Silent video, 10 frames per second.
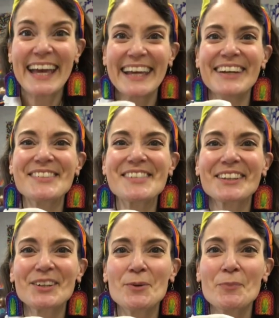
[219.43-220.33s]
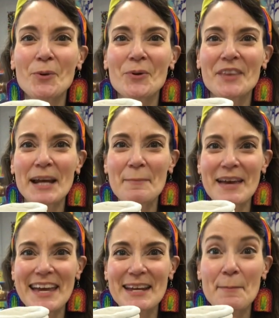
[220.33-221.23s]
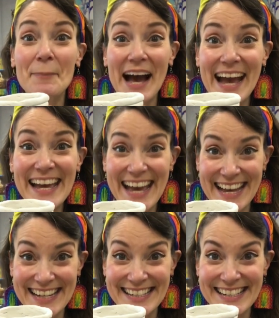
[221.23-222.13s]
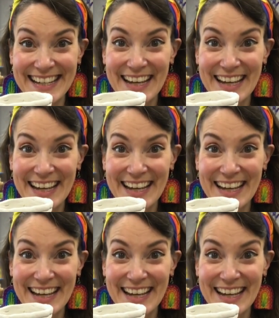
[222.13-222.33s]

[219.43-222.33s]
Here's a little bowl that I made by hand.